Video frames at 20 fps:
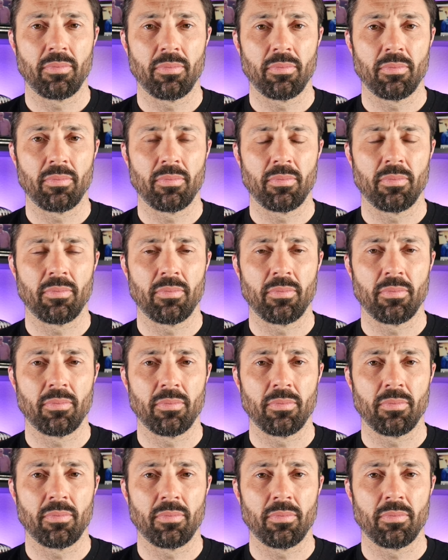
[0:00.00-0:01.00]

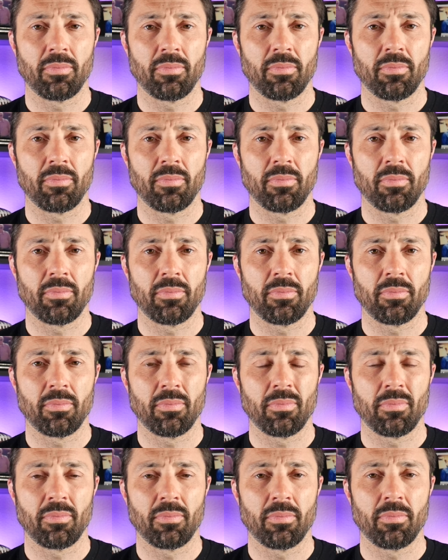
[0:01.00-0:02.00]

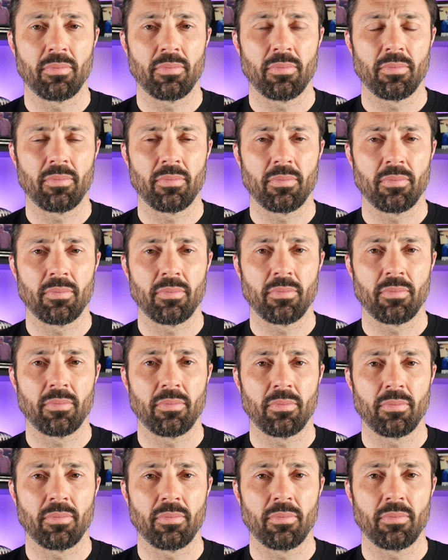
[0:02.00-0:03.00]

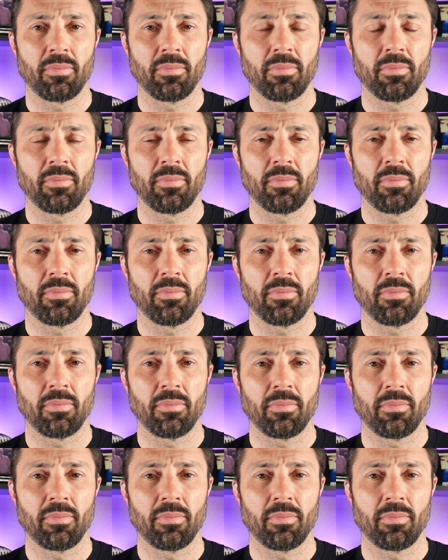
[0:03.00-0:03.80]
[no speech]